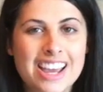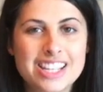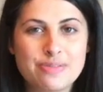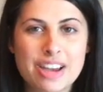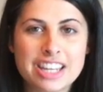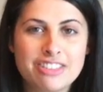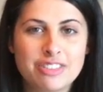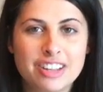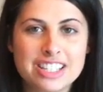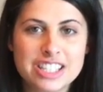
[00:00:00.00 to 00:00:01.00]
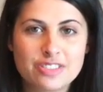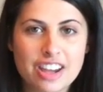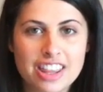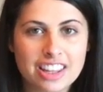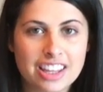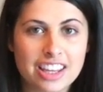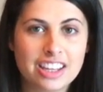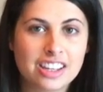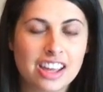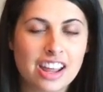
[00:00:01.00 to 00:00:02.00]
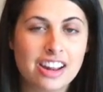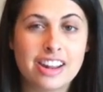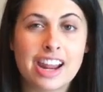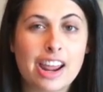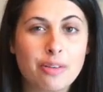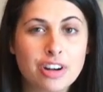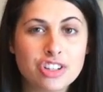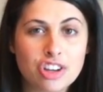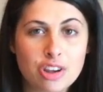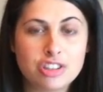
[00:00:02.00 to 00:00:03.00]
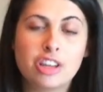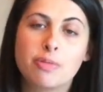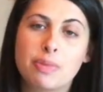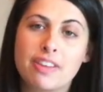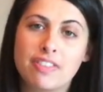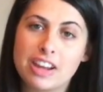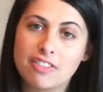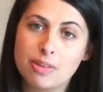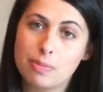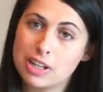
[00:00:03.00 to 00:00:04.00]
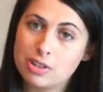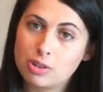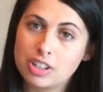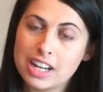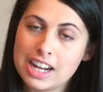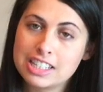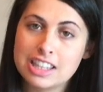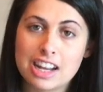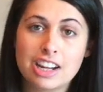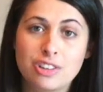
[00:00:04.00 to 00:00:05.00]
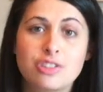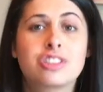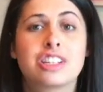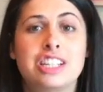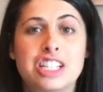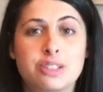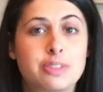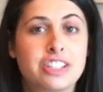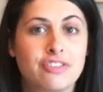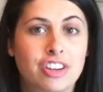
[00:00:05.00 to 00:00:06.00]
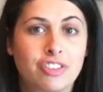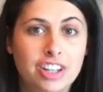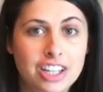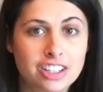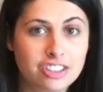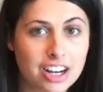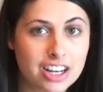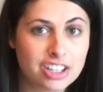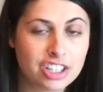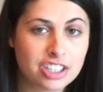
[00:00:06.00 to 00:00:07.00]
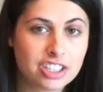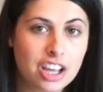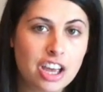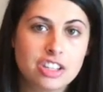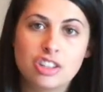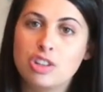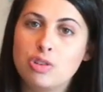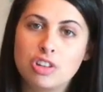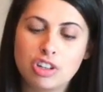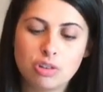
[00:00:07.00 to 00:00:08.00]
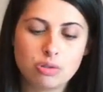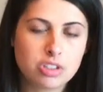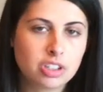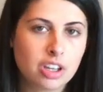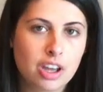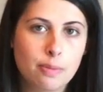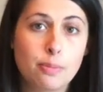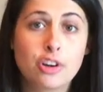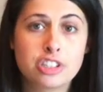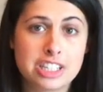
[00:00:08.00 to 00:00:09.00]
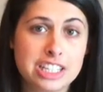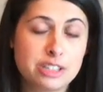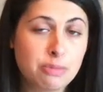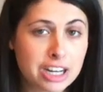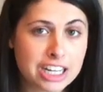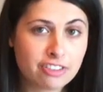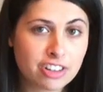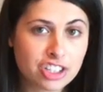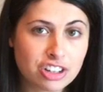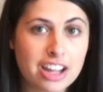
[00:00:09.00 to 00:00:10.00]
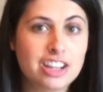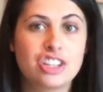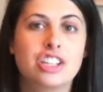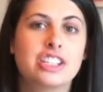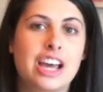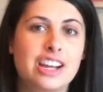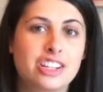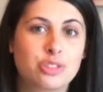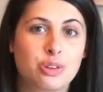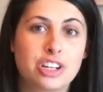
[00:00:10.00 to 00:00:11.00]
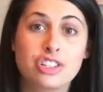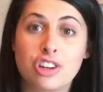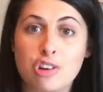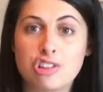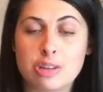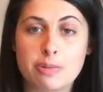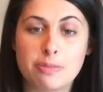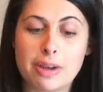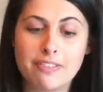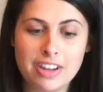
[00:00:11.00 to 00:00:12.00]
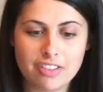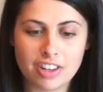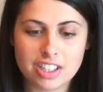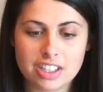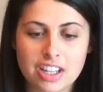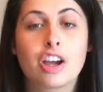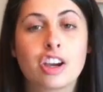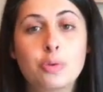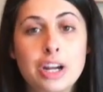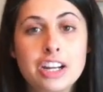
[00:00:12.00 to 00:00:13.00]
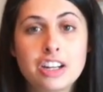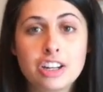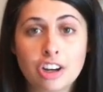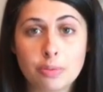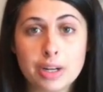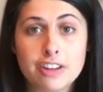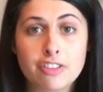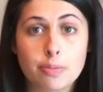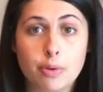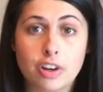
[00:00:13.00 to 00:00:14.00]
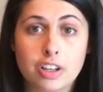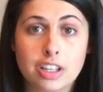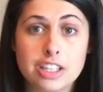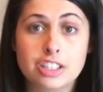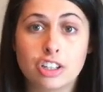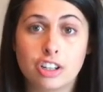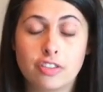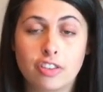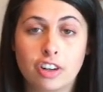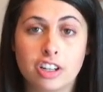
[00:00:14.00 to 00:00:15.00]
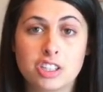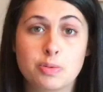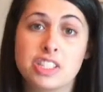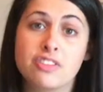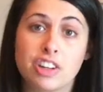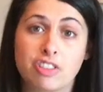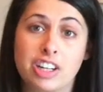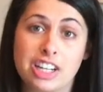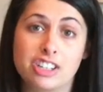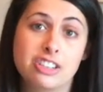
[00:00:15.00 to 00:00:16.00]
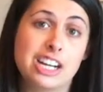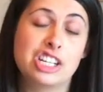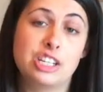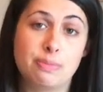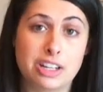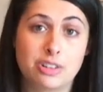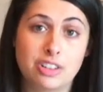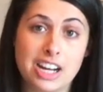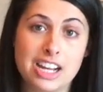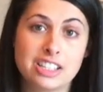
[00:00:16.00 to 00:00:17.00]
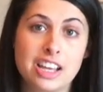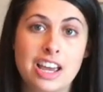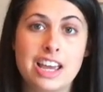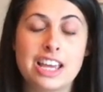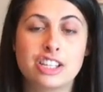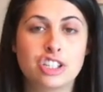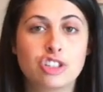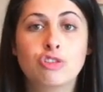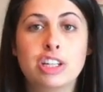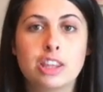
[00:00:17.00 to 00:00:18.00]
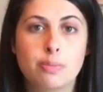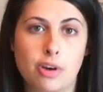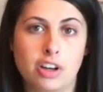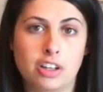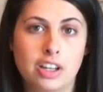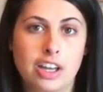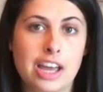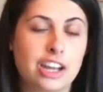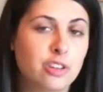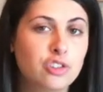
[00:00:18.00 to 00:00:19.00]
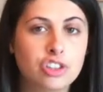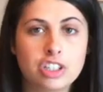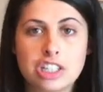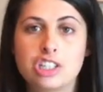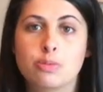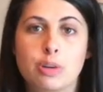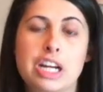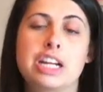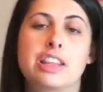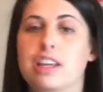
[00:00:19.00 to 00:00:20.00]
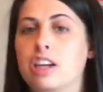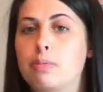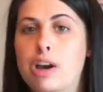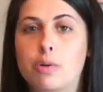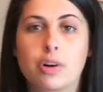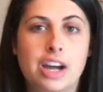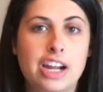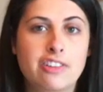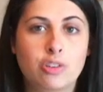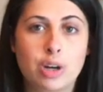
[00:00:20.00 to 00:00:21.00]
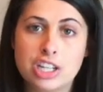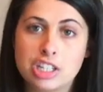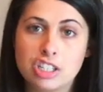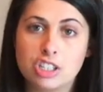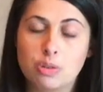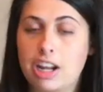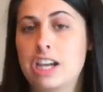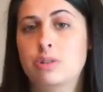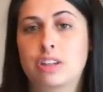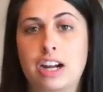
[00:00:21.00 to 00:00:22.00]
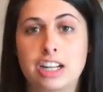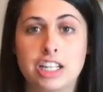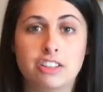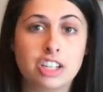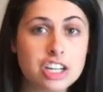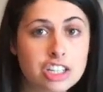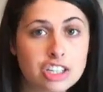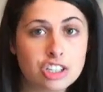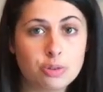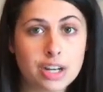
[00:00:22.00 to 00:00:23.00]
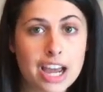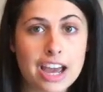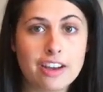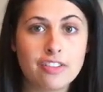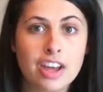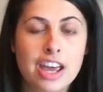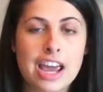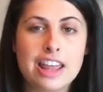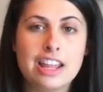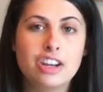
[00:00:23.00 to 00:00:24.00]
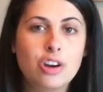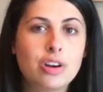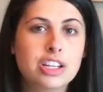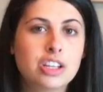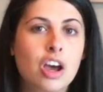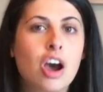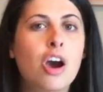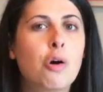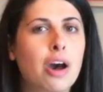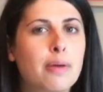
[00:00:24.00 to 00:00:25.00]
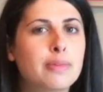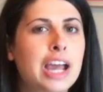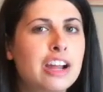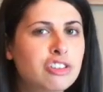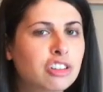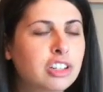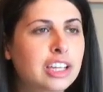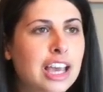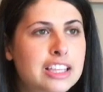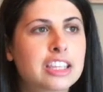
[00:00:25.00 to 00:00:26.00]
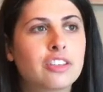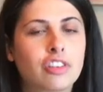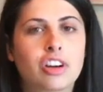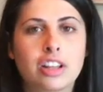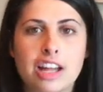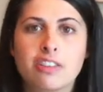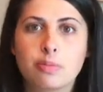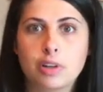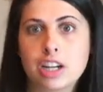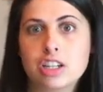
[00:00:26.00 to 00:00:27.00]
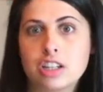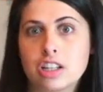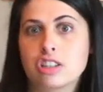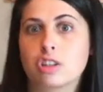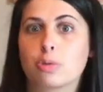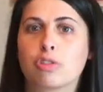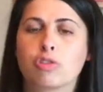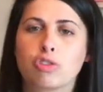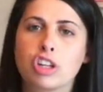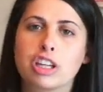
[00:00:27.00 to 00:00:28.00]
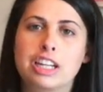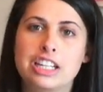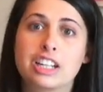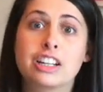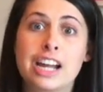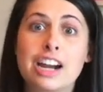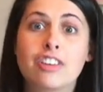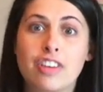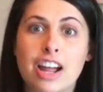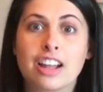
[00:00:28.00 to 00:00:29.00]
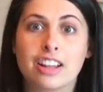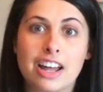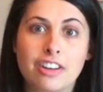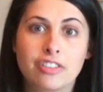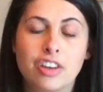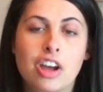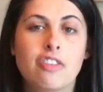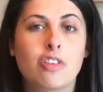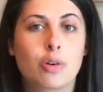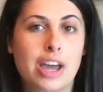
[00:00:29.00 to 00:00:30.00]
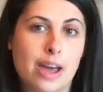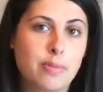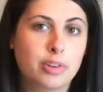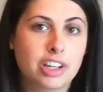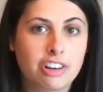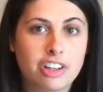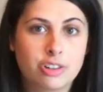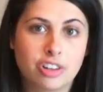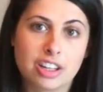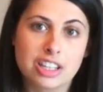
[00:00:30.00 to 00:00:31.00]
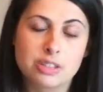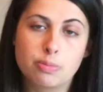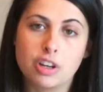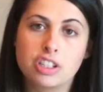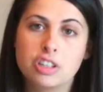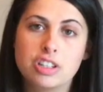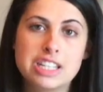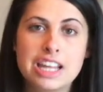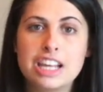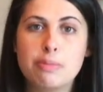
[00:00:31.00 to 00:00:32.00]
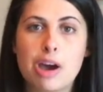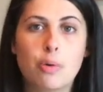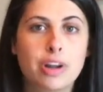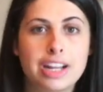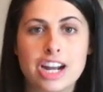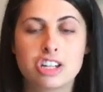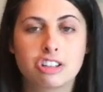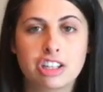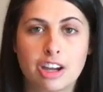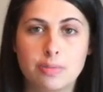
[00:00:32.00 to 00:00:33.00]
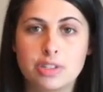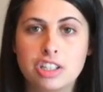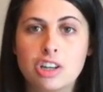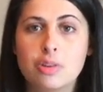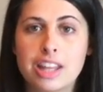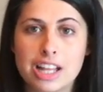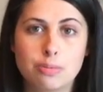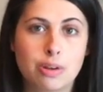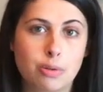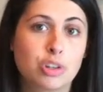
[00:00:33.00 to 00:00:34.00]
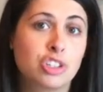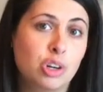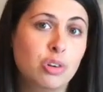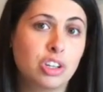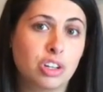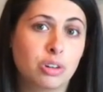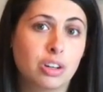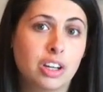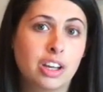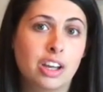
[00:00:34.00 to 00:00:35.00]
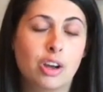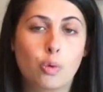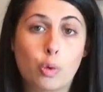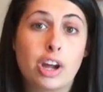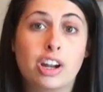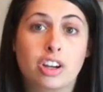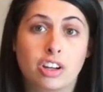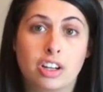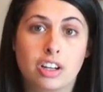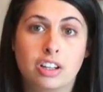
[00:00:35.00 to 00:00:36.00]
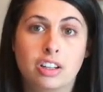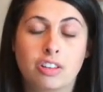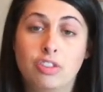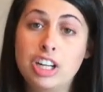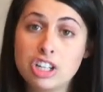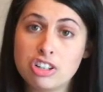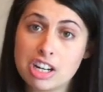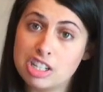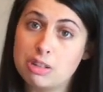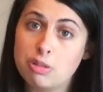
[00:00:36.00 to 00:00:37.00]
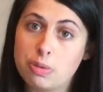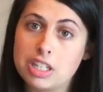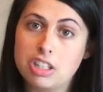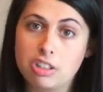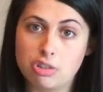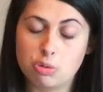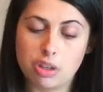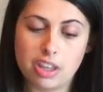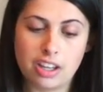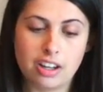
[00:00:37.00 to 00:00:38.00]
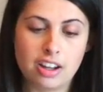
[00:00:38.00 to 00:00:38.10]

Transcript: Becky from Lessons by the Lake. Today I want to show you some of my favorite mentor texts that I use to teach specific reading strategies. So you can use books that teach many different strategies. I just wanted to show you some of my favorites. A good way to determine if a book is good for a specific reading strategy mentor text is just read the book and use your teacher brain to think about what kind of questions you would ask, what kind of discussions you would have, and then notice, oh, I'm naturally asking for a lot of predictions, or we really need to clarify a lot of vocabulary during this book. So just think about what naturally comes to you, and that's what will show you what a good reading strategy would be to use with it.